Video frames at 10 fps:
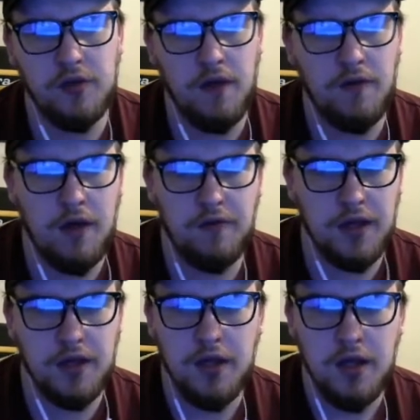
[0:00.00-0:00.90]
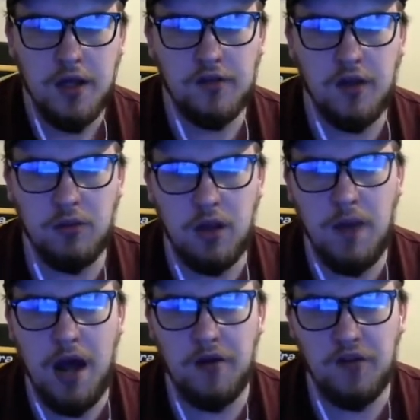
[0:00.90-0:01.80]
I think it's only a
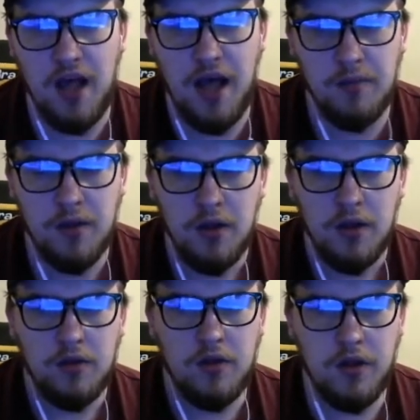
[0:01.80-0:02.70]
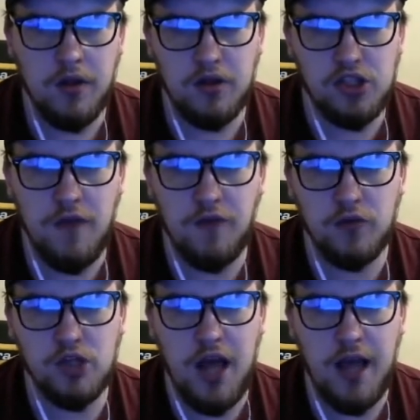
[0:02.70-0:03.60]
matter of time. The
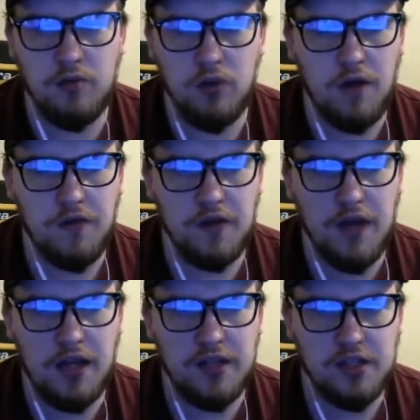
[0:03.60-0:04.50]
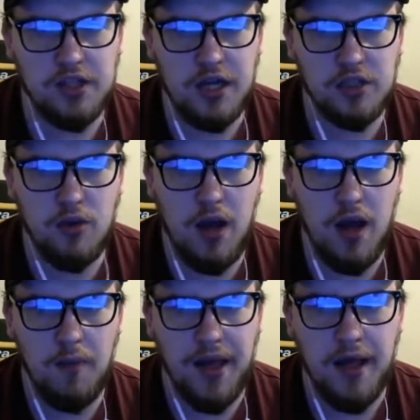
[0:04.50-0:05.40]
Sheffield United one, I think they need to change quite a
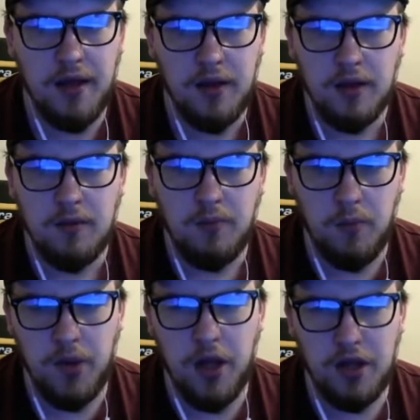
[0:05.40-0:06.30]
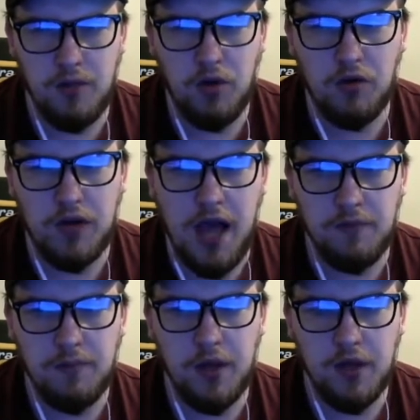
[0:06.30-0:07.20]
bit. But Burnley
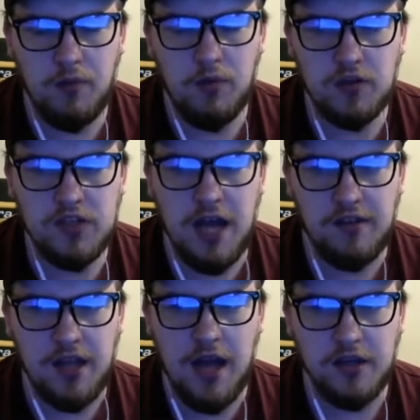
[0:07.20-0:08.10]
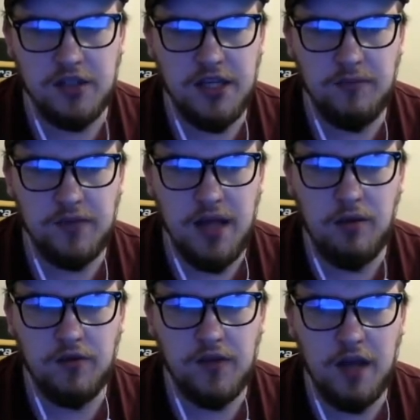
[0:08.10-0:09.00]
will start to catch teams out
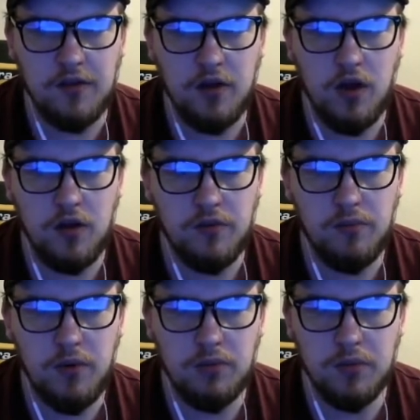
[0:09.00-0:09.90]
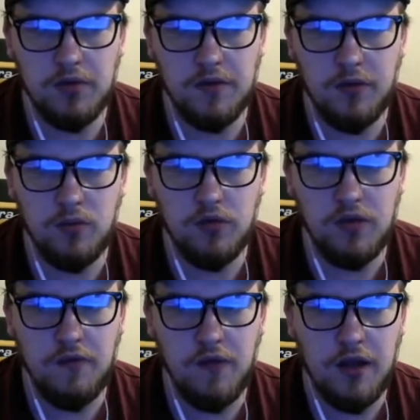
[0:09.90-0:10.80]
and start to cause them problems, I think, once
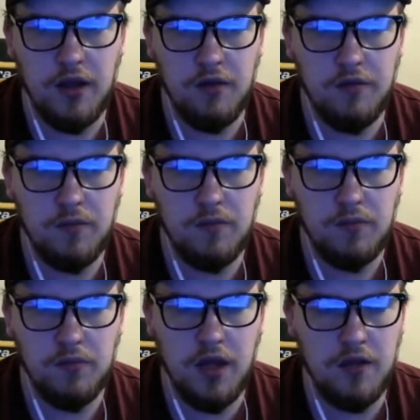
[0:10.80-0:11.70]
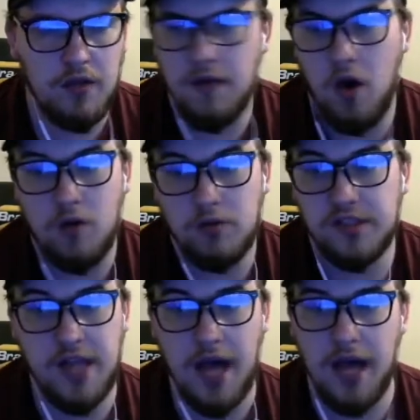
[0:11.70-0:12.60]
they find their rhythm. They always
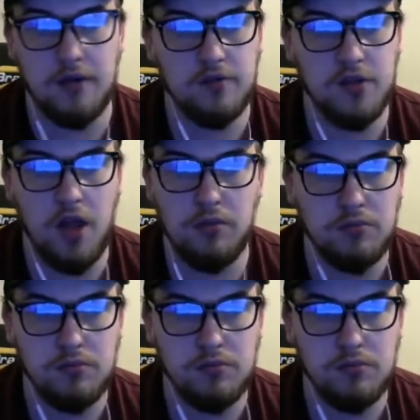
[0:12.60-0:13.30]
start slow.